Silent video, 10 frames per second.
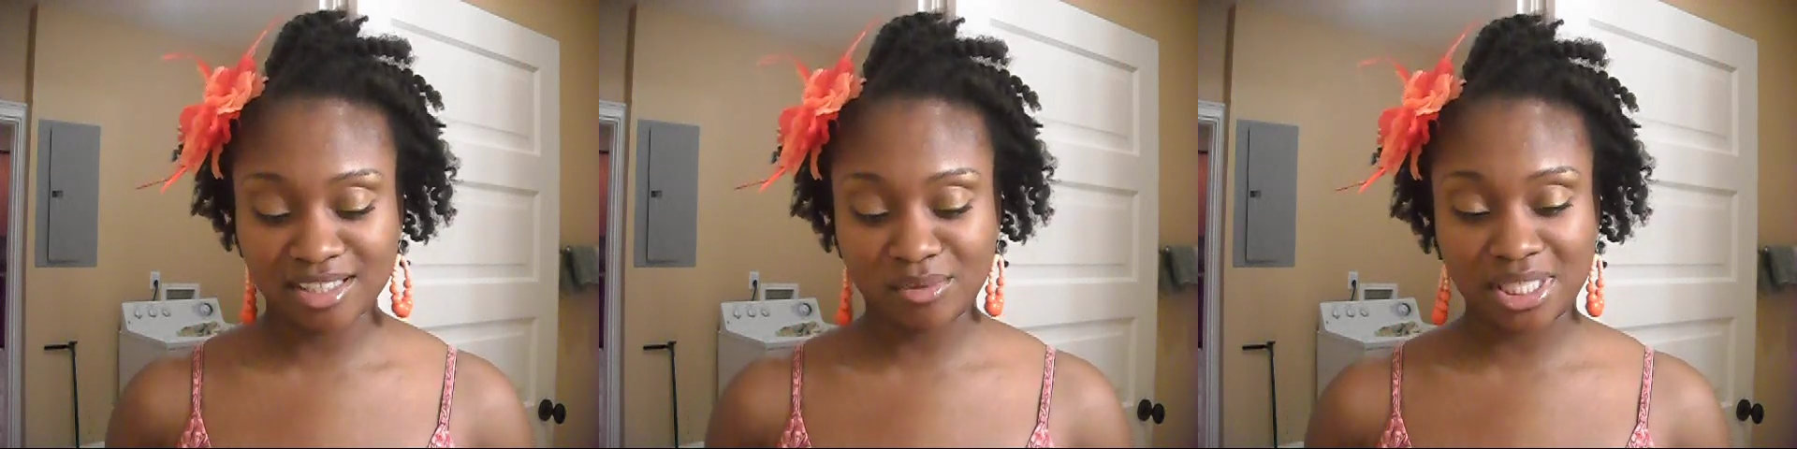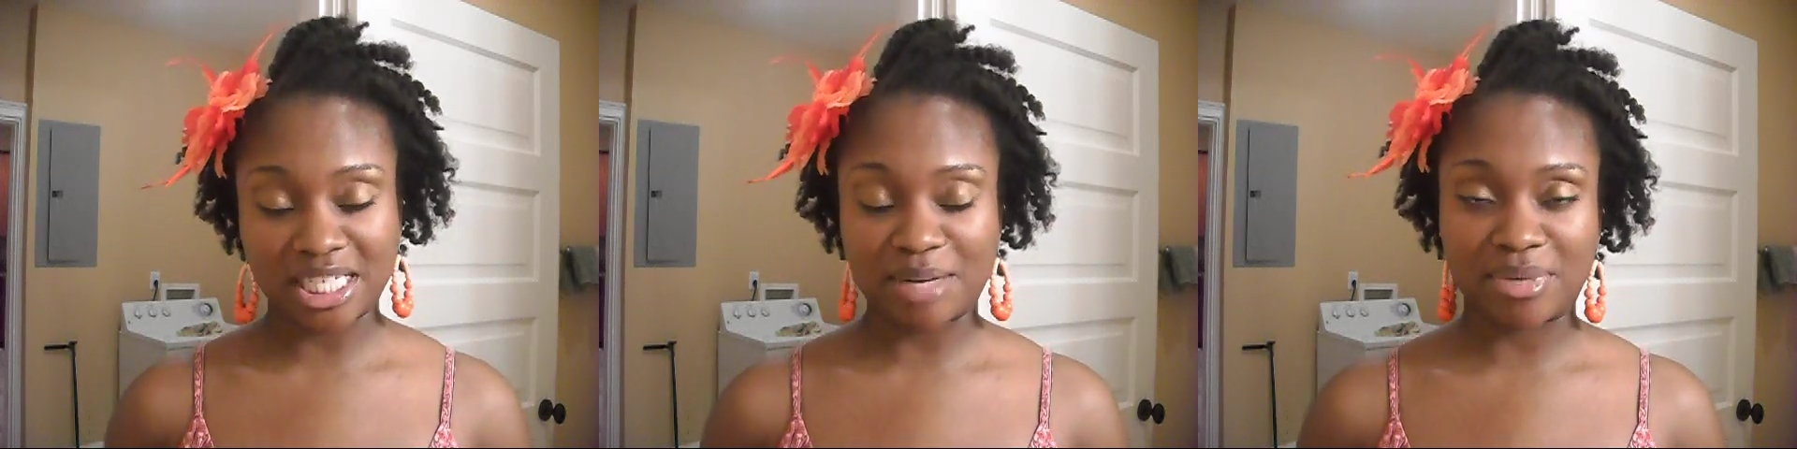
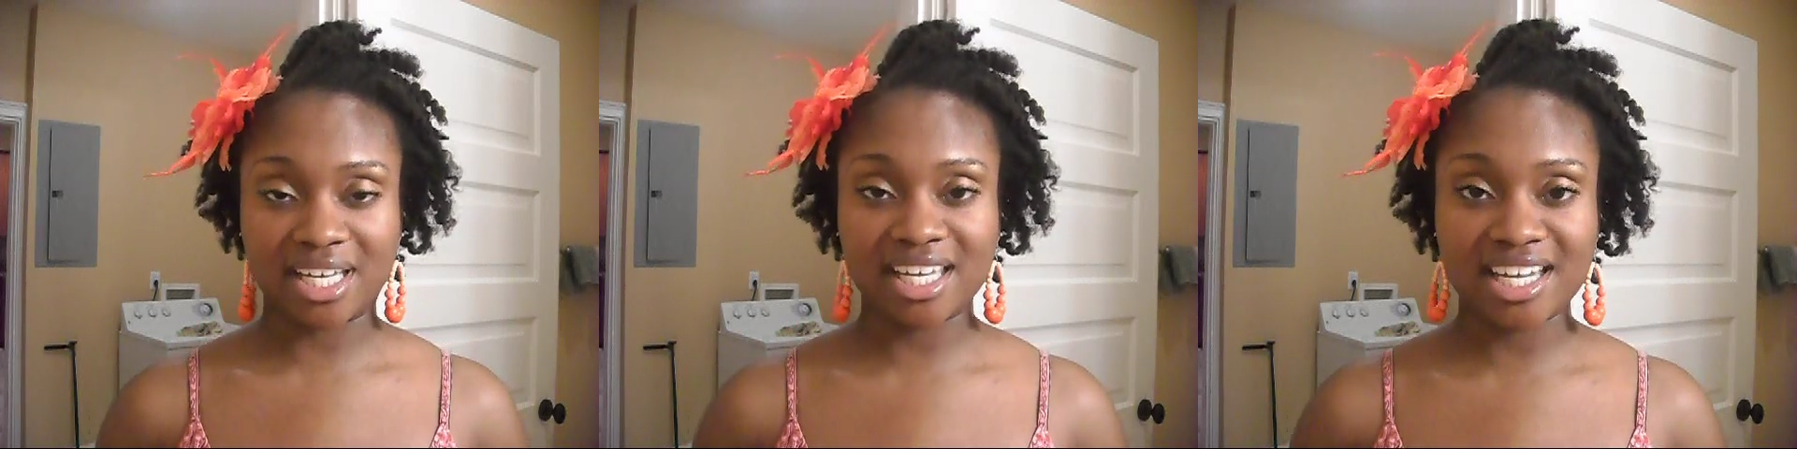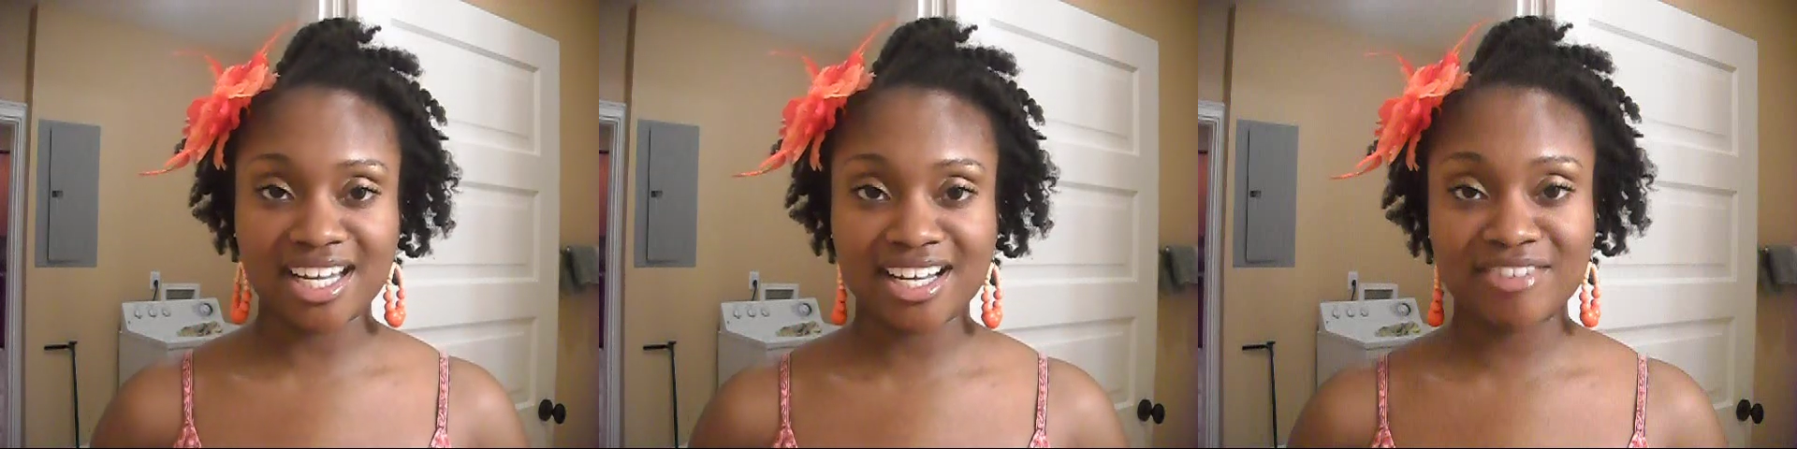what type I
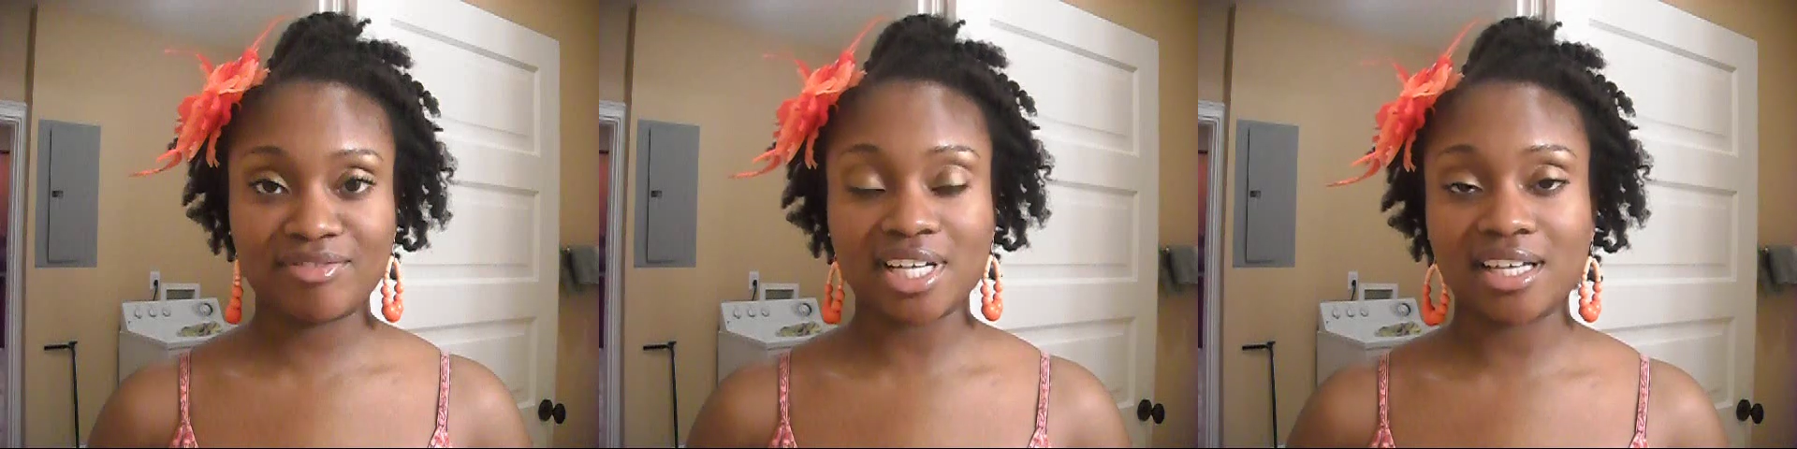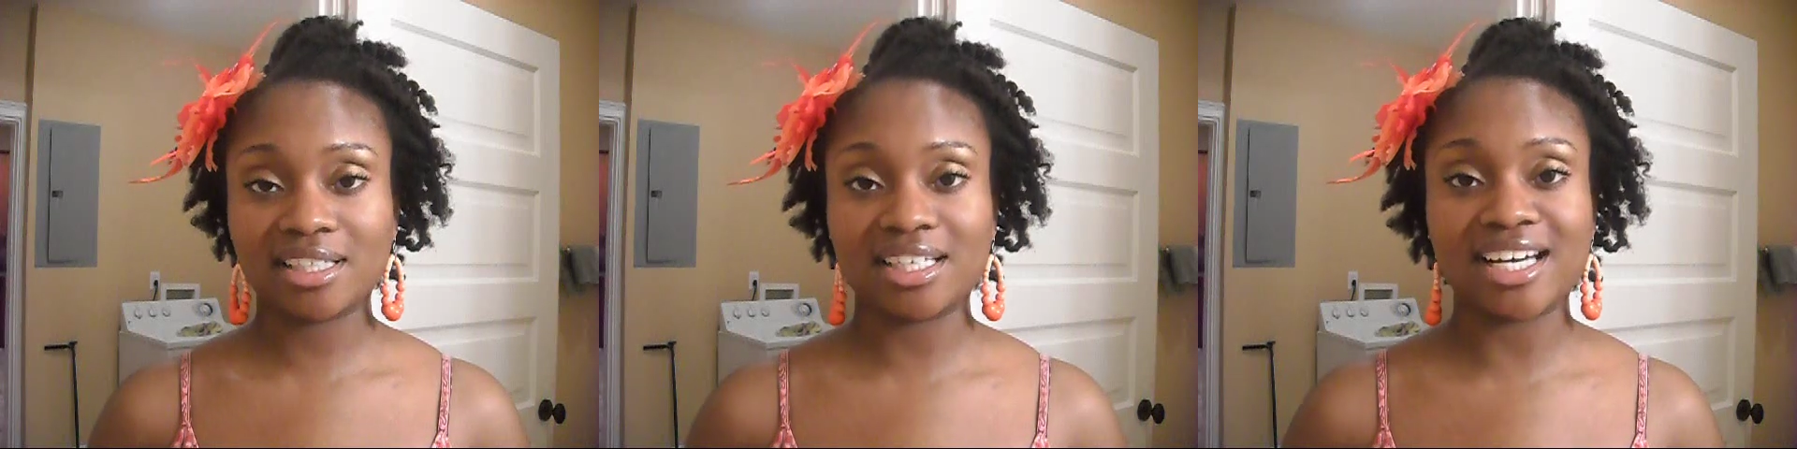have,
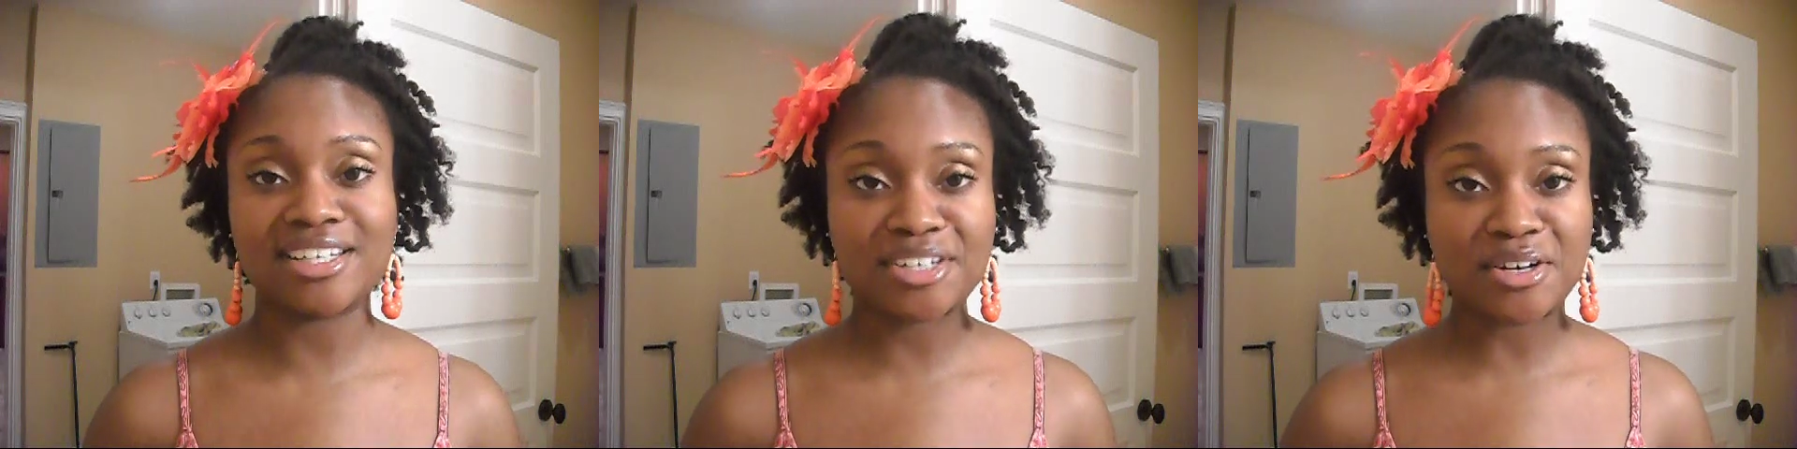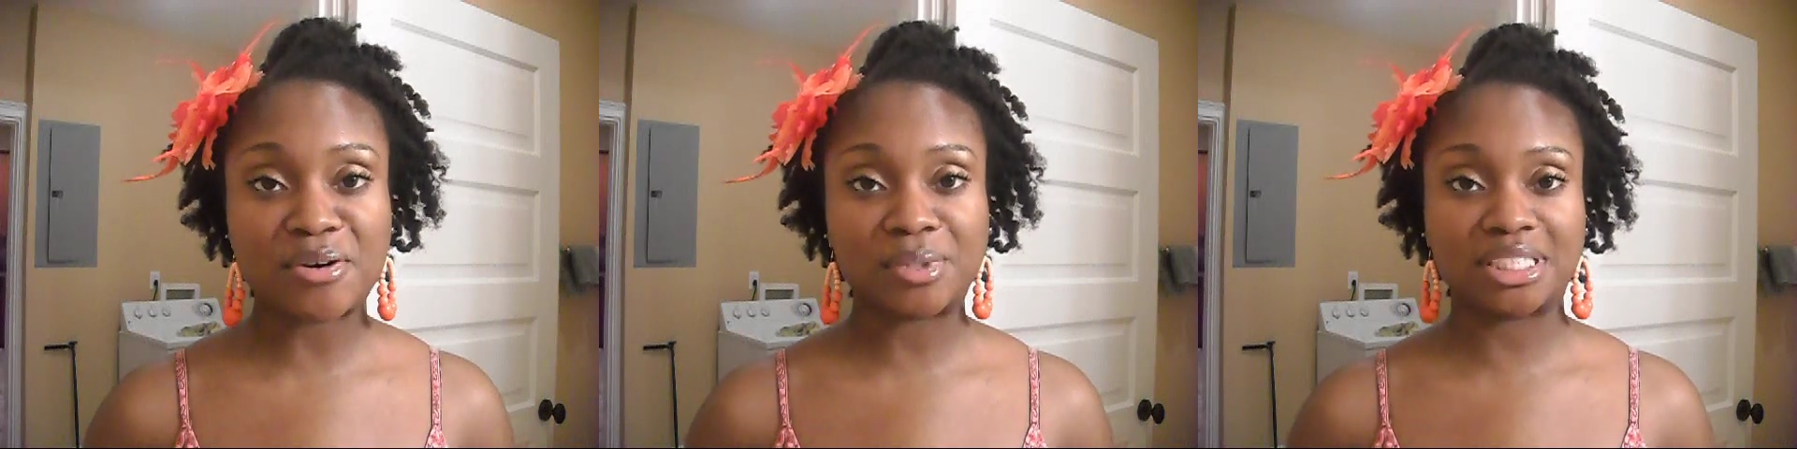now that I
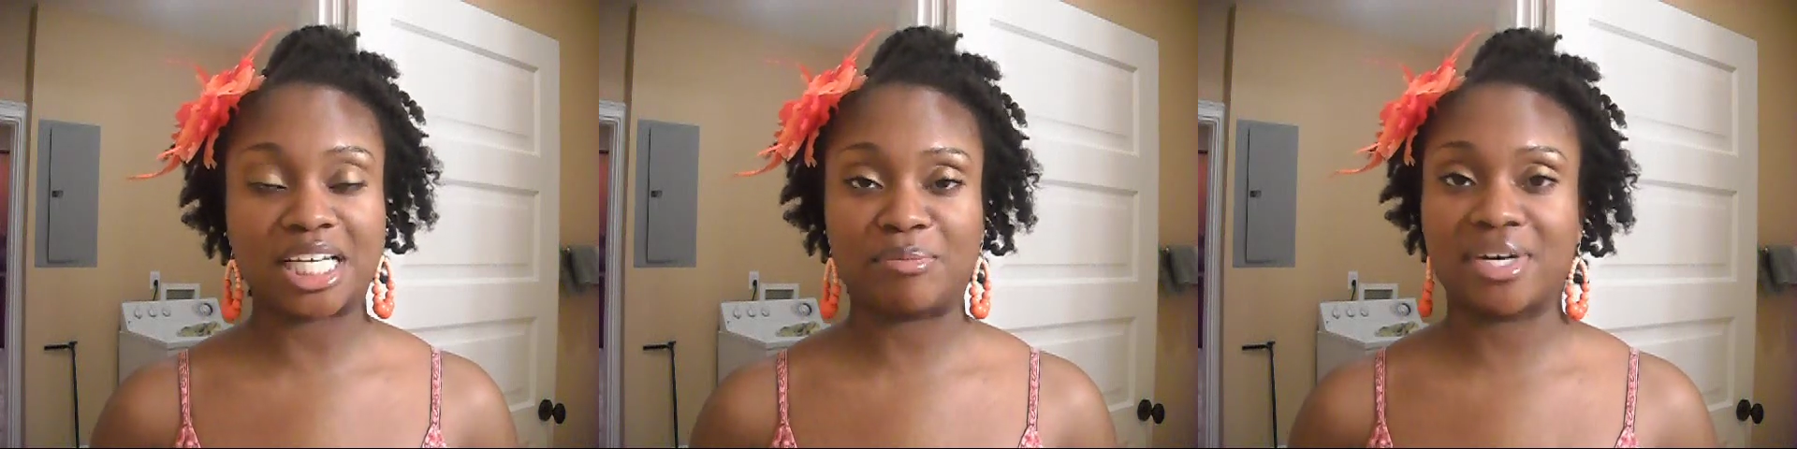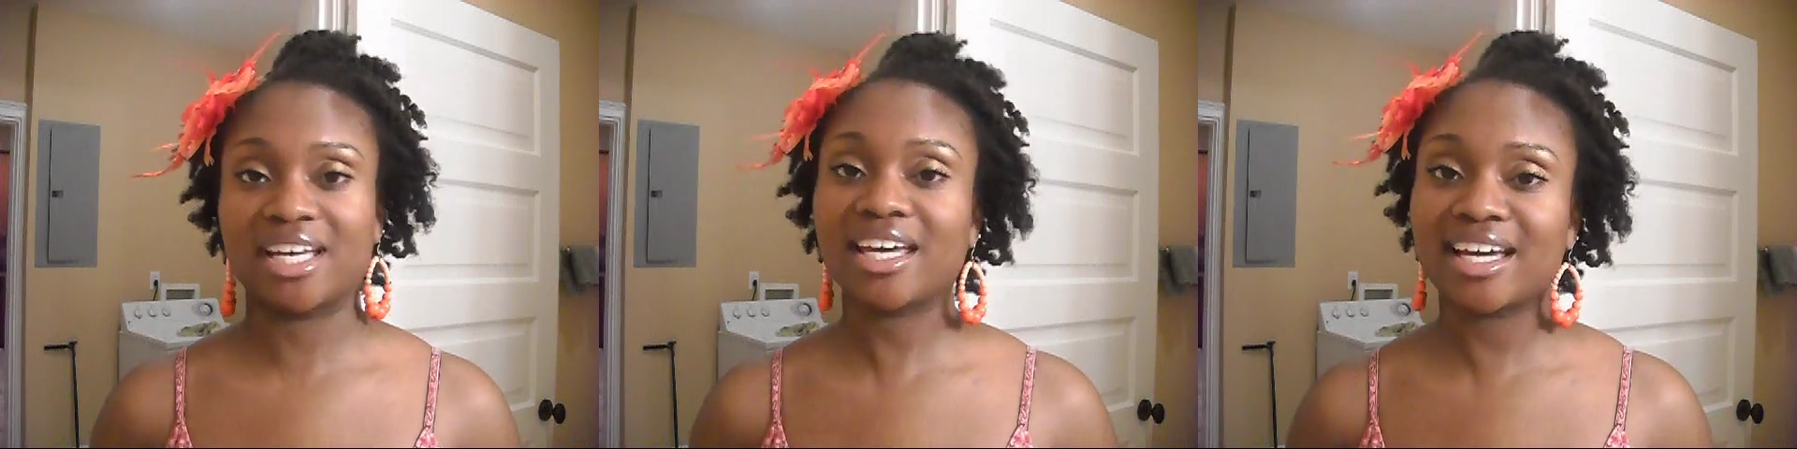know what type
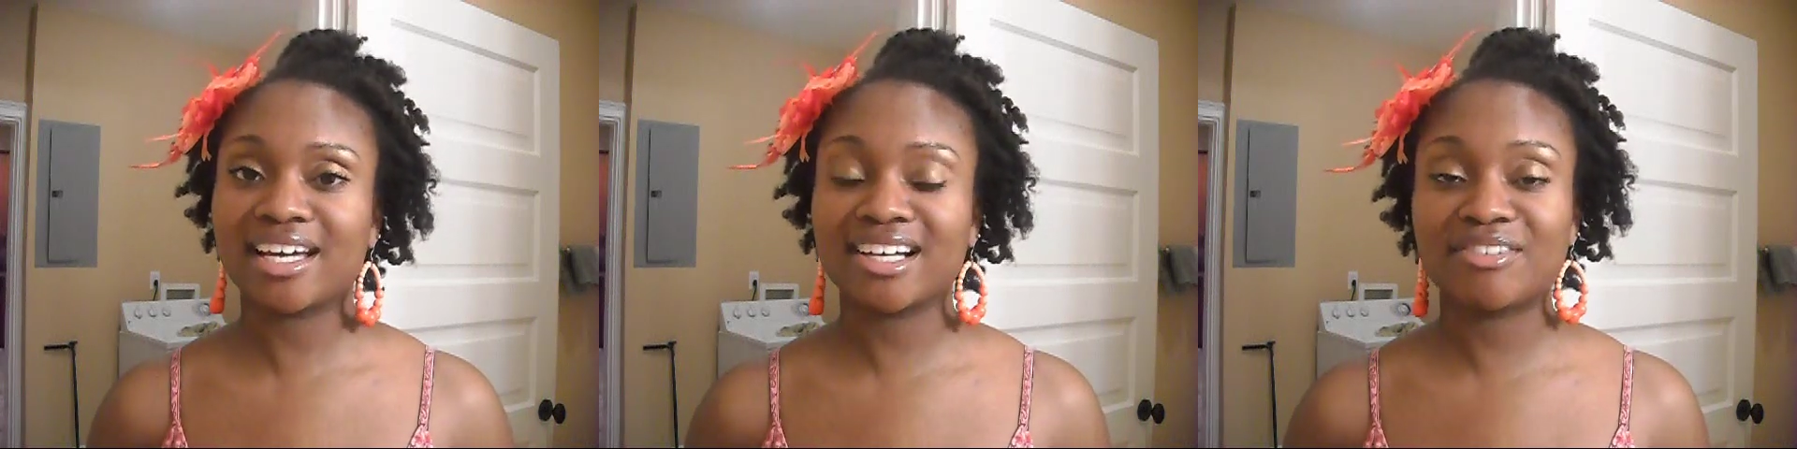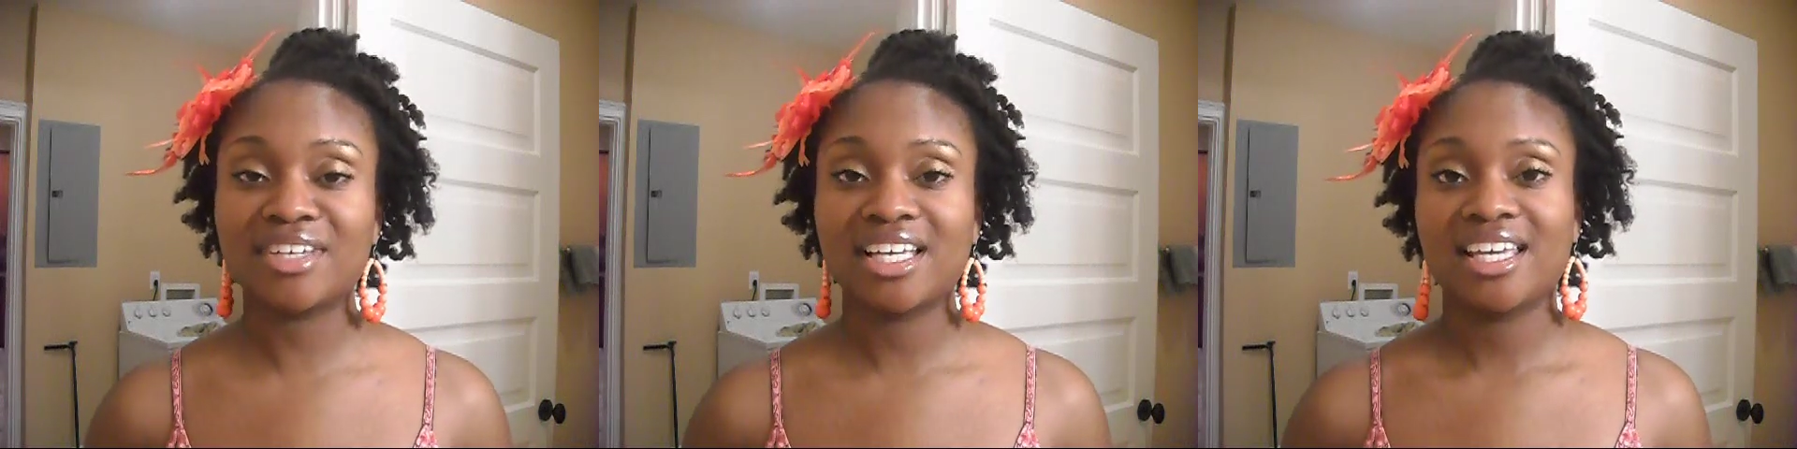I have,